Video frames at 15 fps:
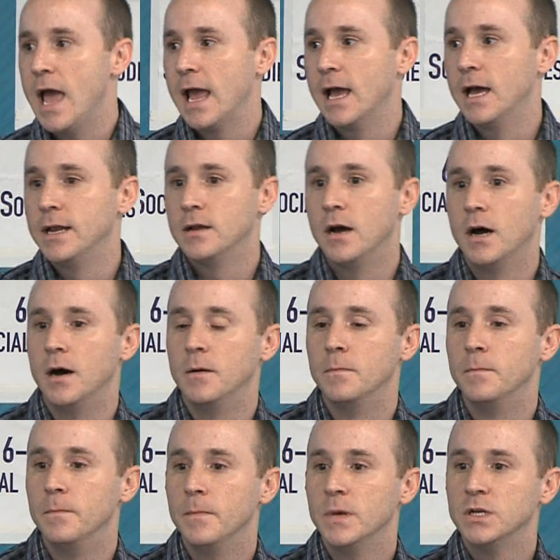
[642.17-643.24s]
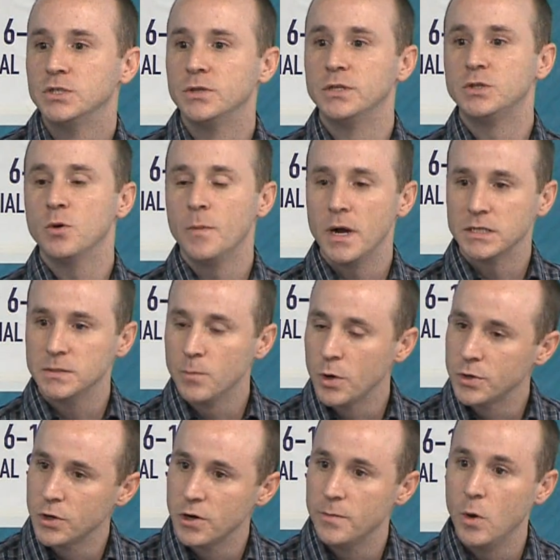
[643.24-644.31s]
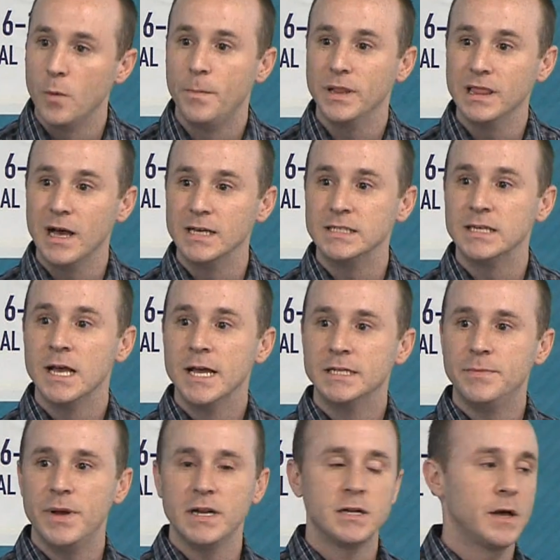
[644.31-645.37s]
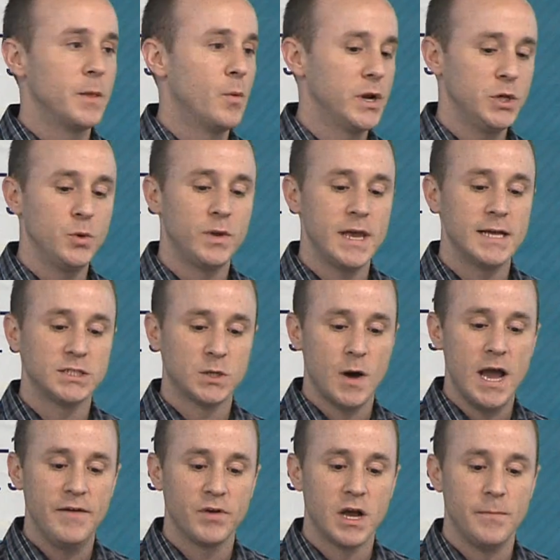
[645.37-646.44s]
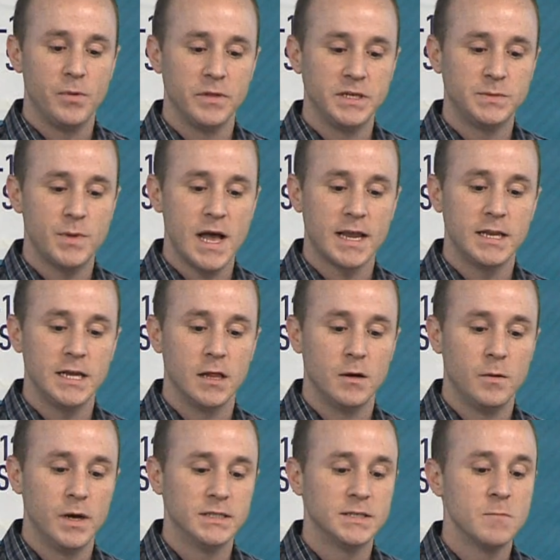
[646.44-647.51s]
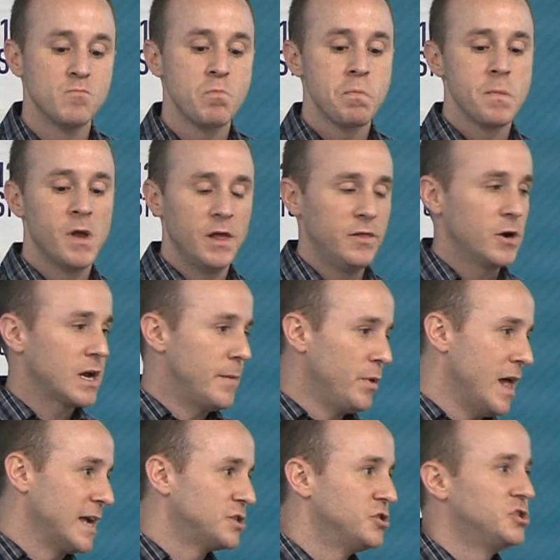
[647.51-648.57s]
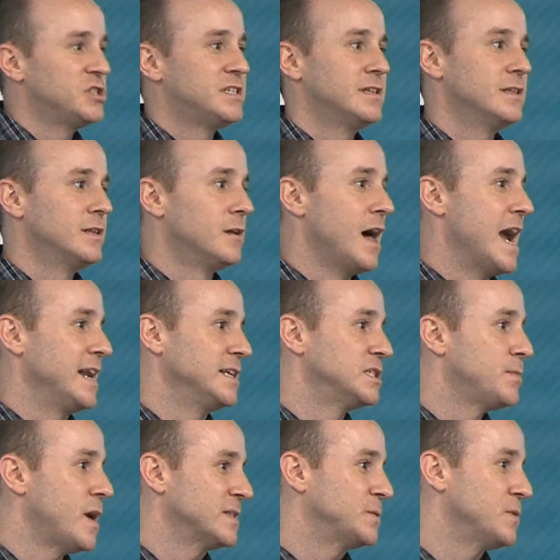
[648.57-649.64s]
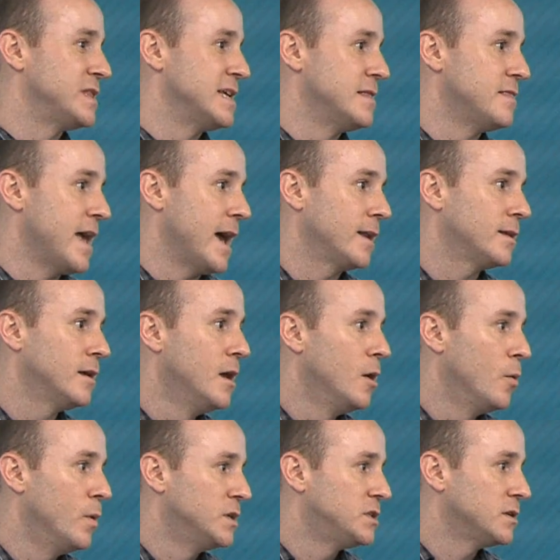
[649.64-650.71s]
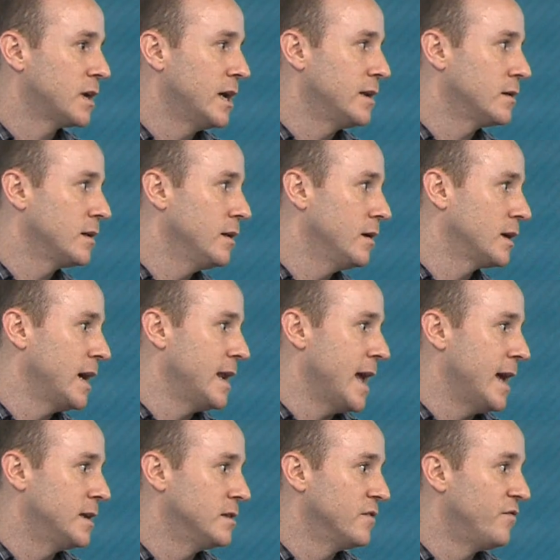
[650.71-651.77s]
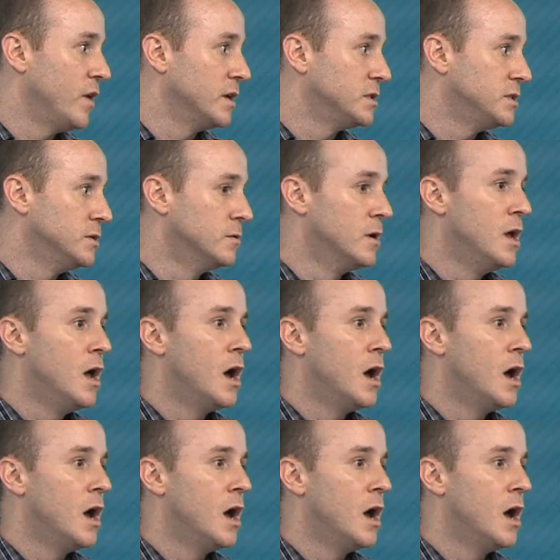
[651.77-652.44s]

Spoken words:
And so the toolbox is more durable, plus depending on the one you get, so I have a couple of these black and yellow ones, there are a couple extra just little hiding spots within that, which can kind of add to the fun too.